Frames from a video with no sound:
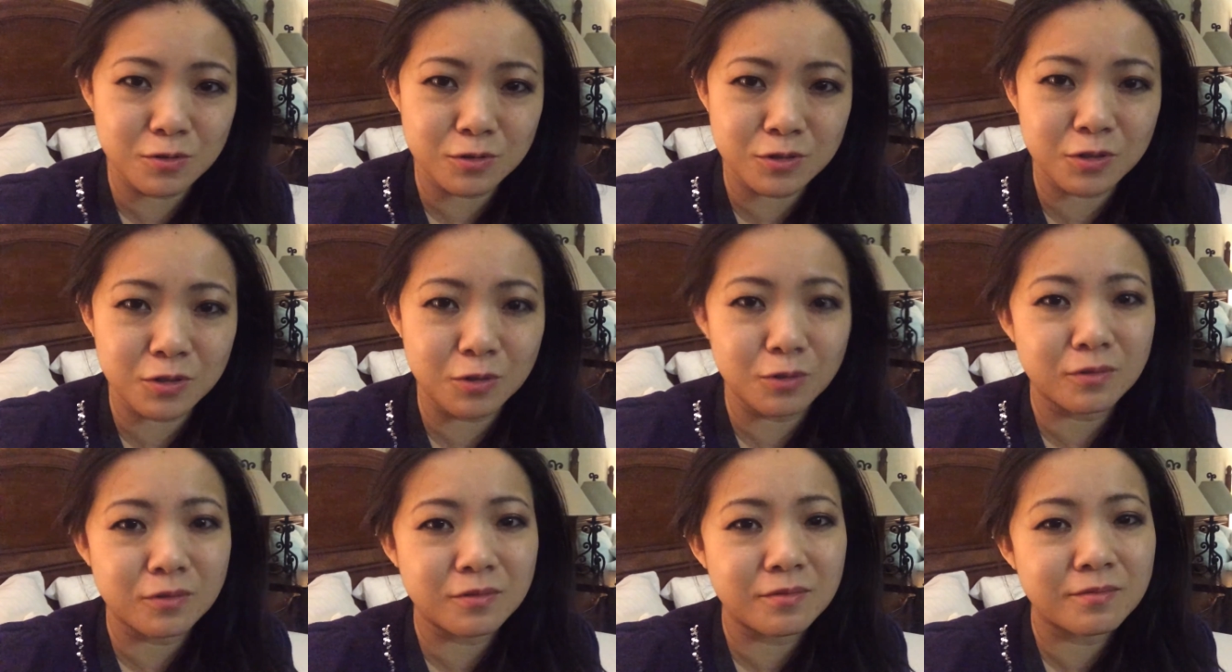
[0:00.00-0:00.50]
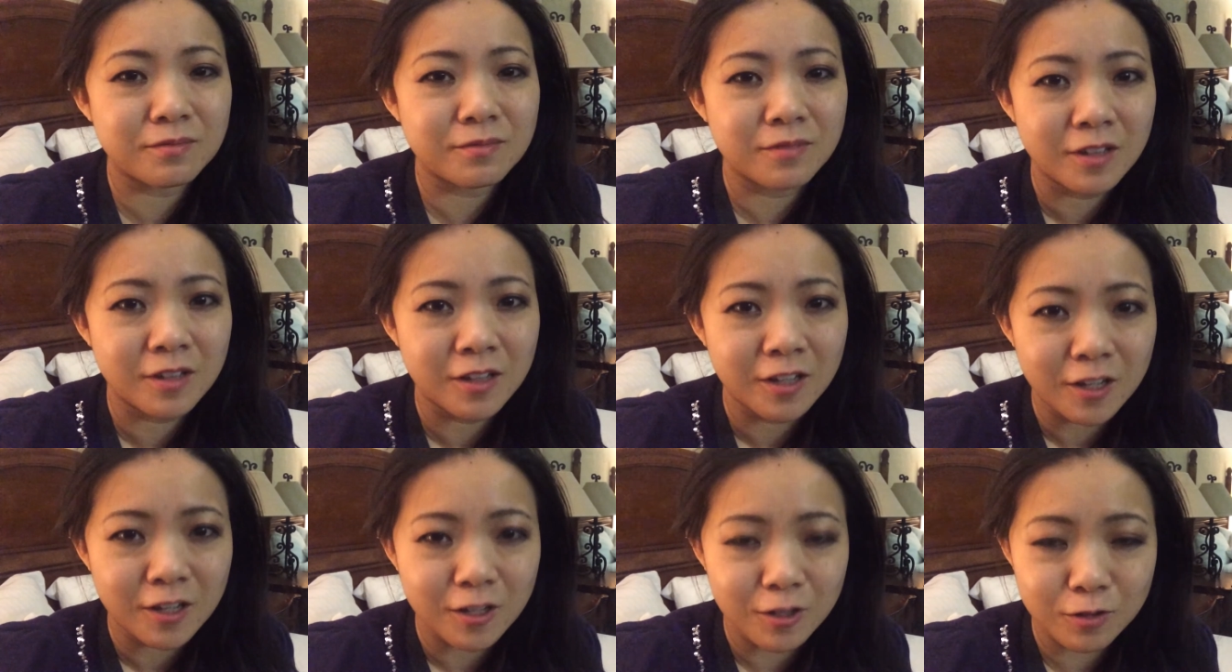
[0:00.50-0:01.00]
So
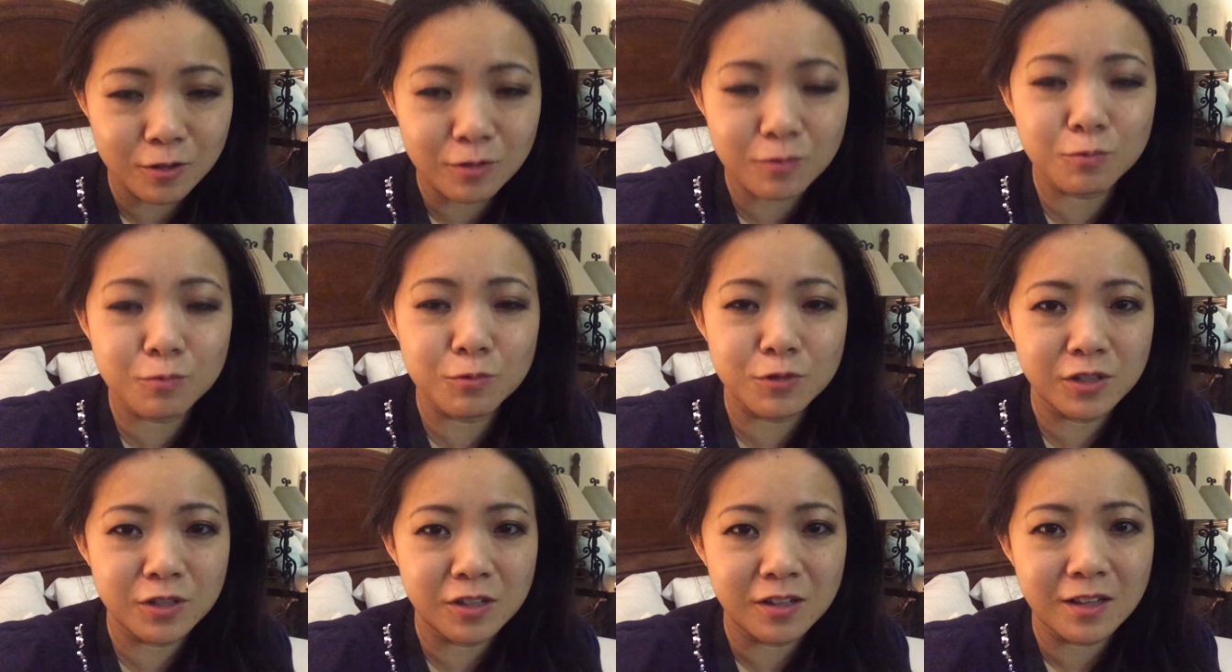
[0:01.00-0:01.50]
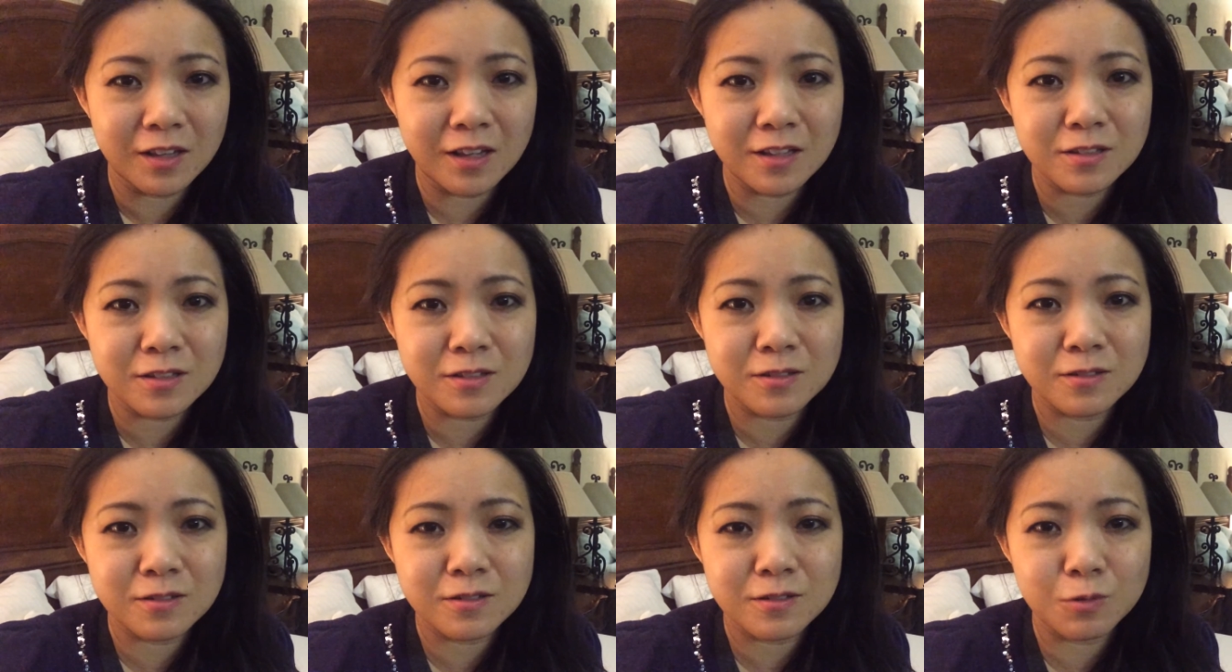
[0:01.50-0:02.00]
really,
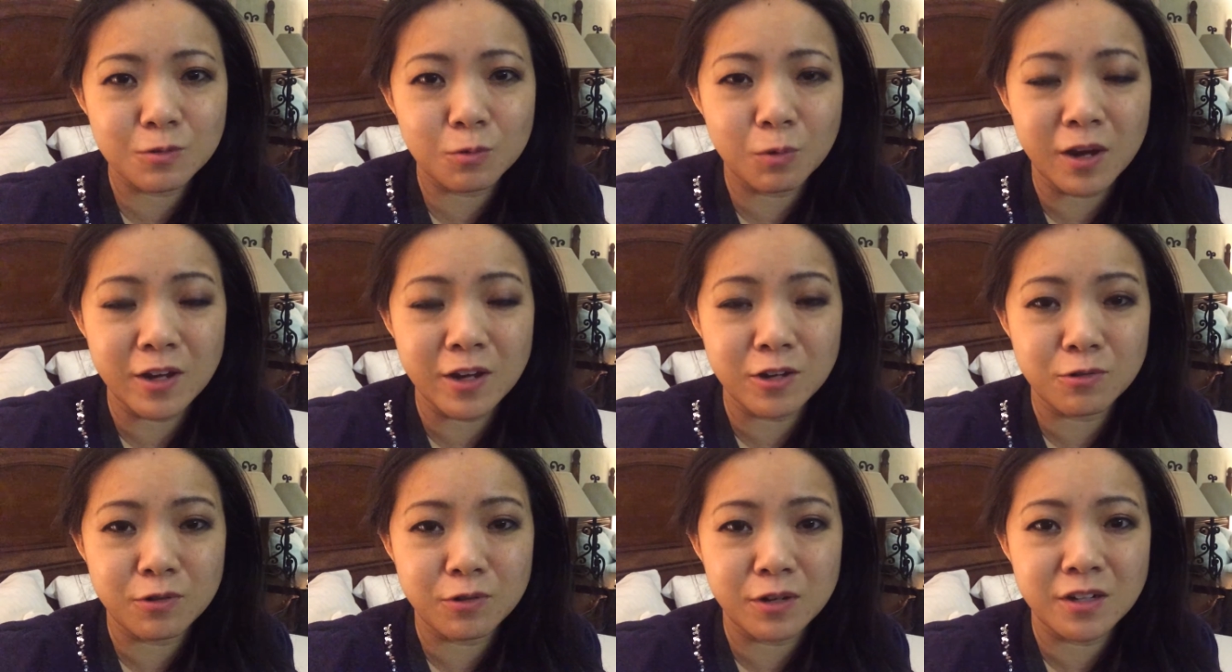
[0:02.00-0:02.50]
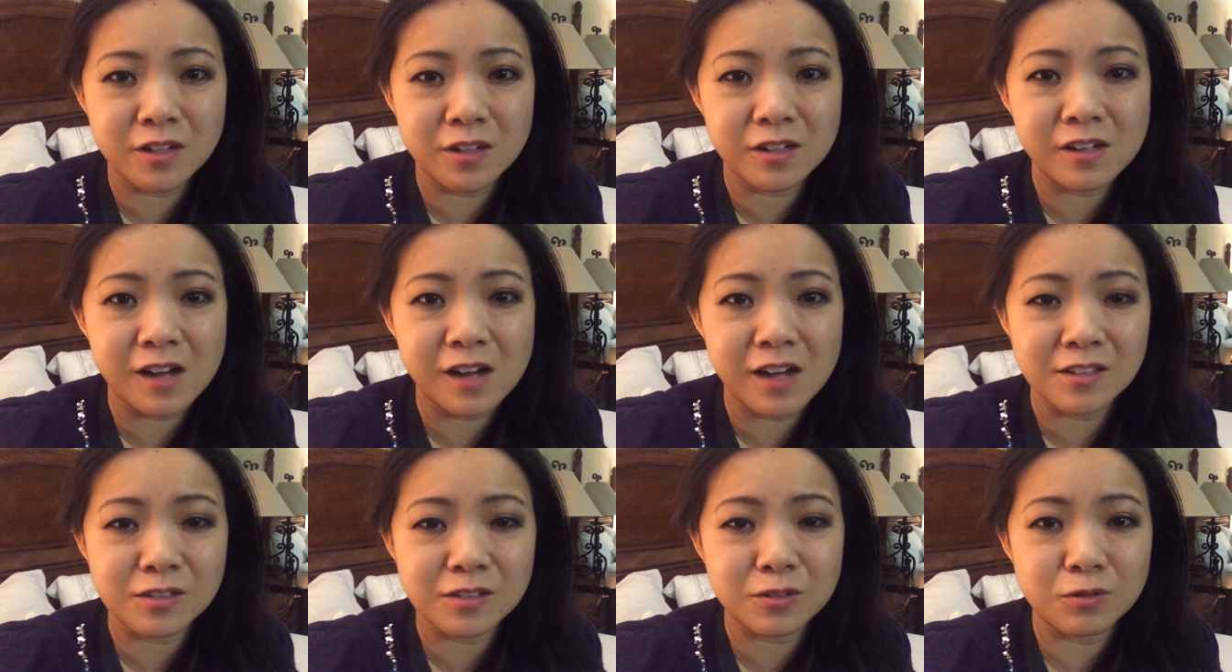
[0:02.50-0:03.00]
that's why I created
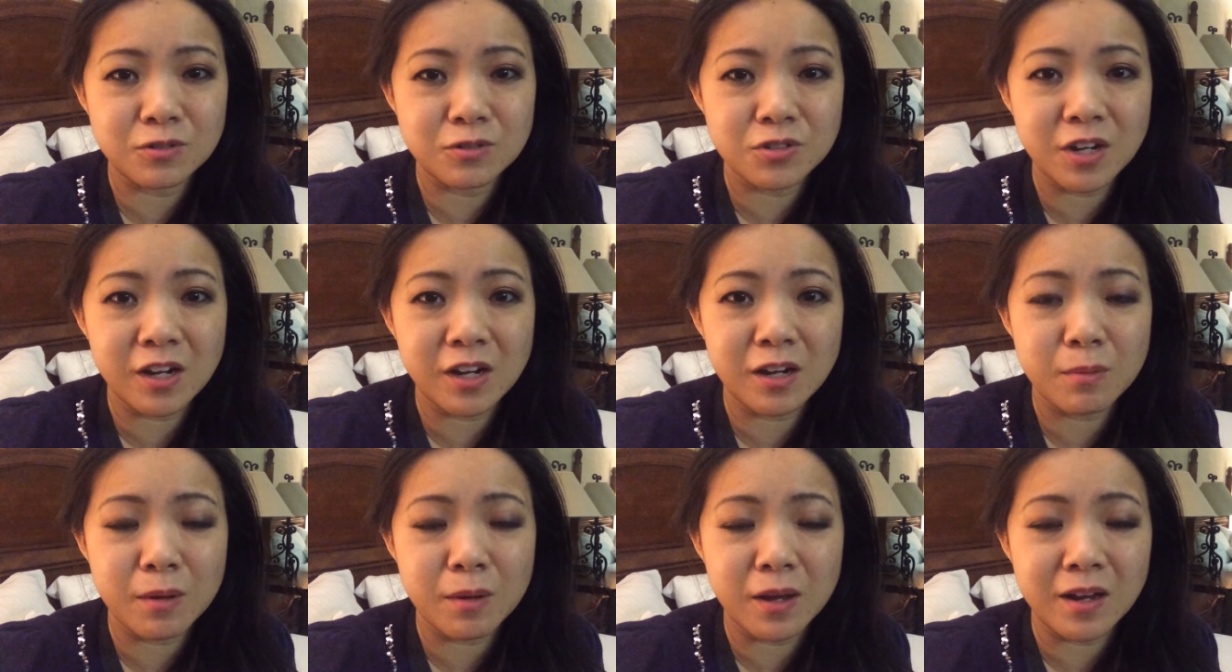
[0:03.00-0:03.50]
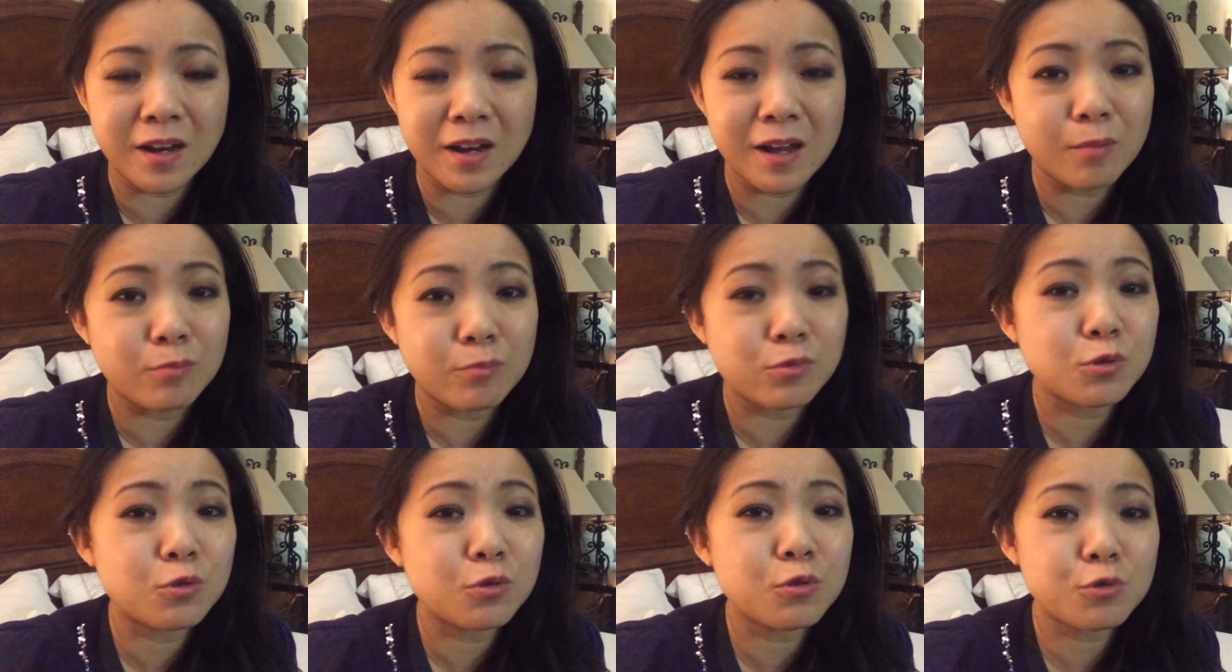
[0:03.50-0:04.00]
Classical Jam, and now
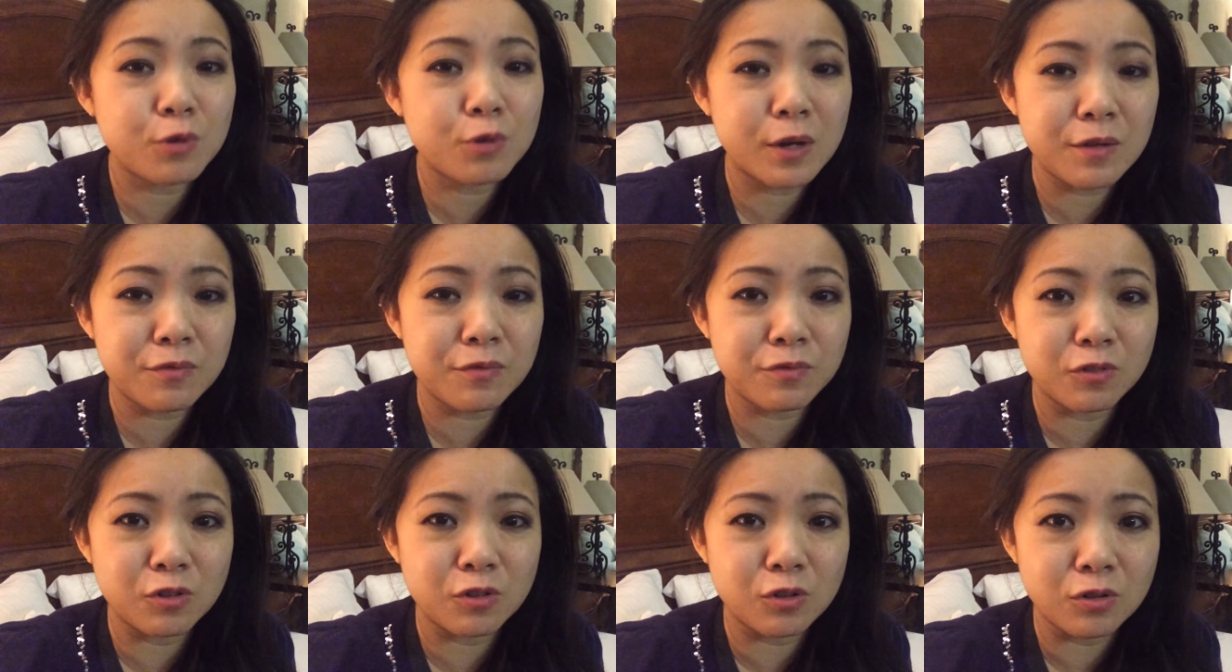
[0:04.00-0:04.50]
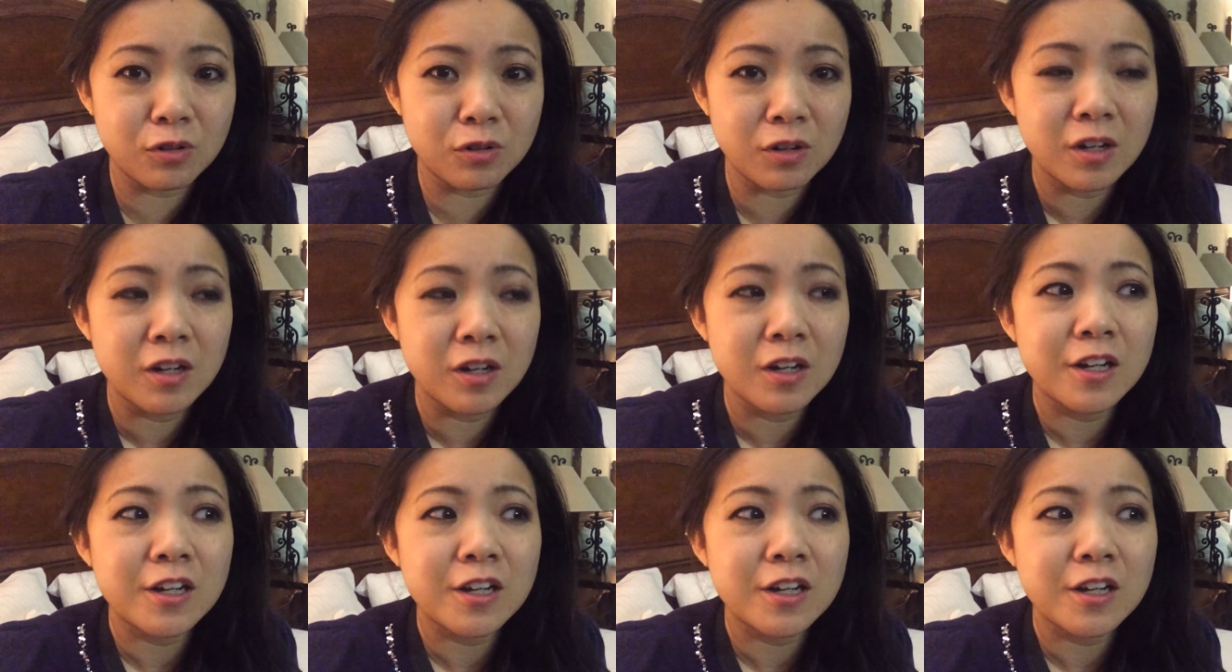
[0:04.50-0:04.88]
I'm so grateful